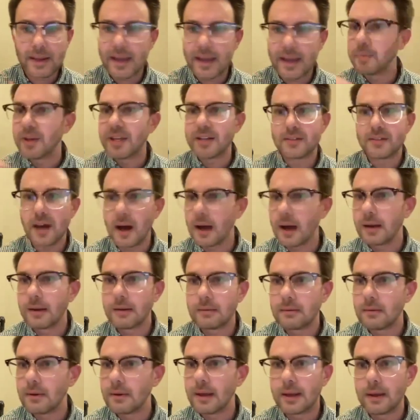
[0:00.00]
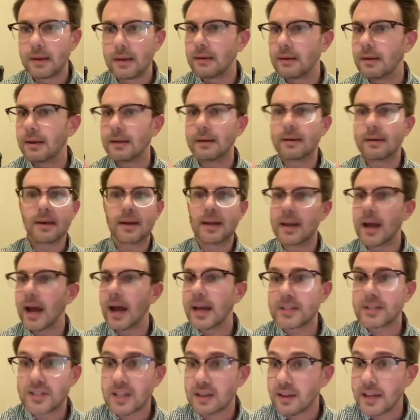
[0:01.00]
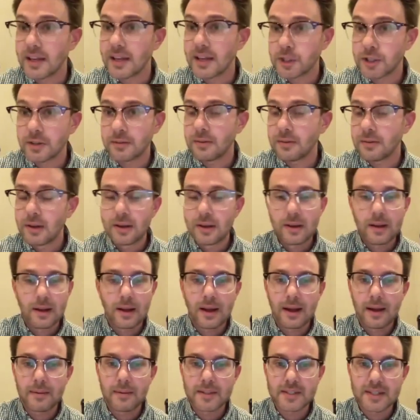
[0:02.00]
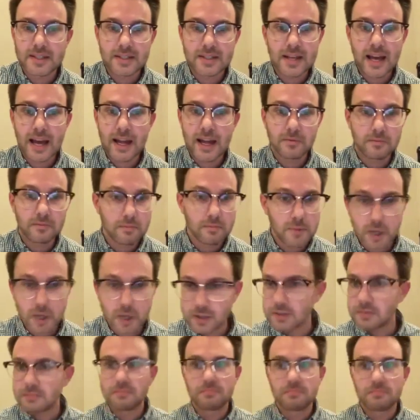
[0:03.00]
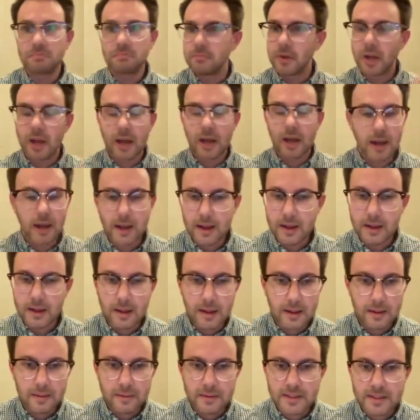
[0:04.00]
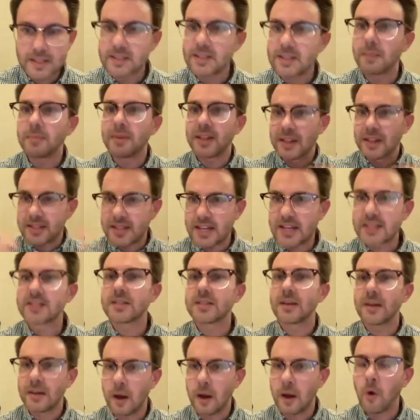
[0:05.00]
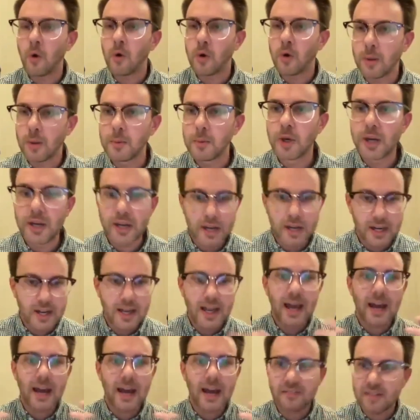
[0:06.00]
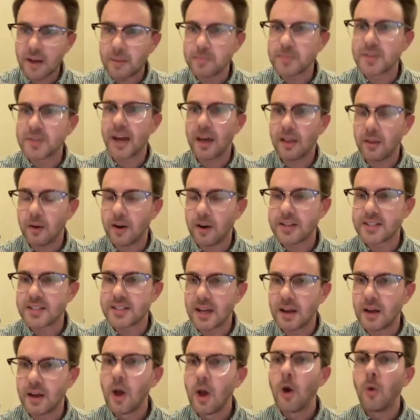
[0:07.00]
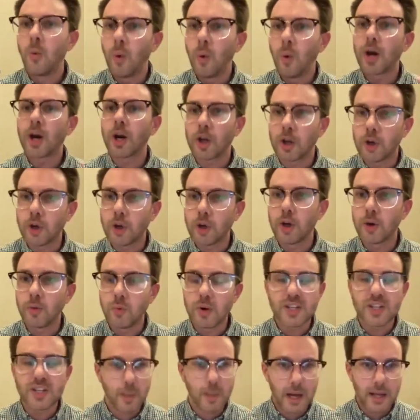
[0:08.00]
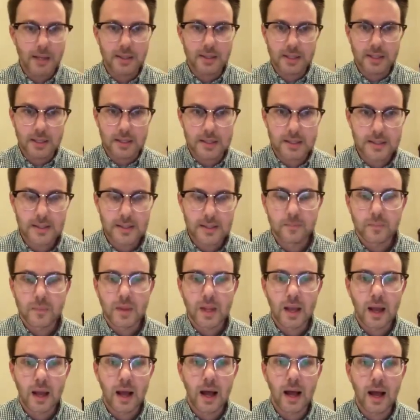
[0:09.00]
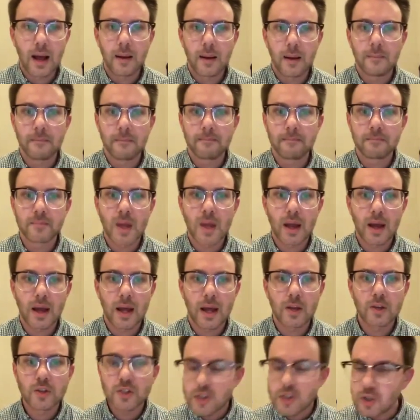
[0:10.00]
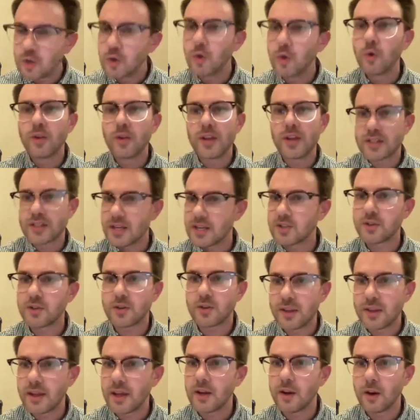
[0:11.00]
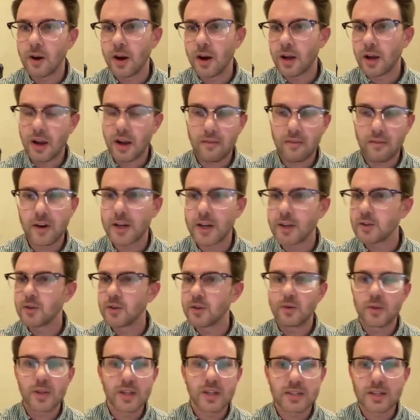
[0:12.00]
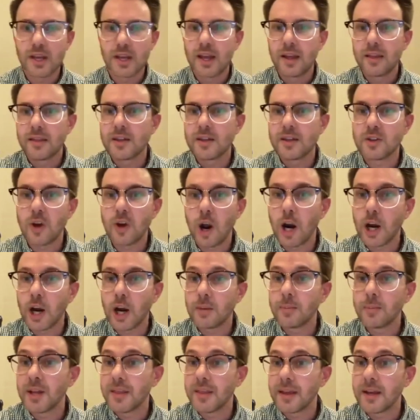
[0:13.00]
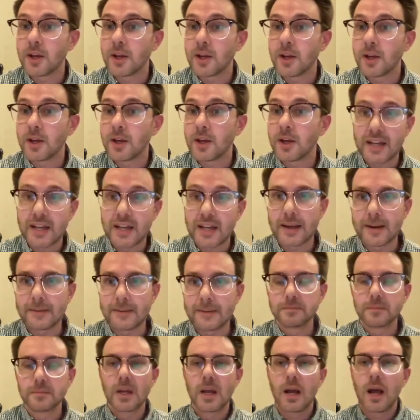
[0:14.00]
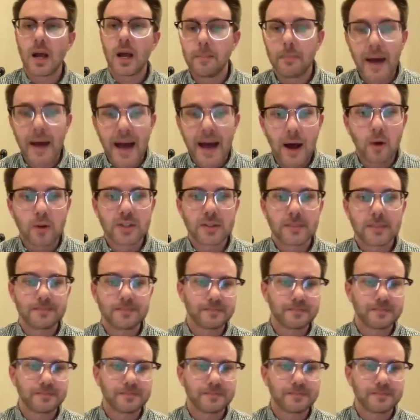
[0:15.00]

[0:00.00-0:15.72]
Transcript: be done in isolation. This is not just this is something that takes a whole community to kind of come together as to what are good responses to this history that you're uncovering, to this argument that you're making about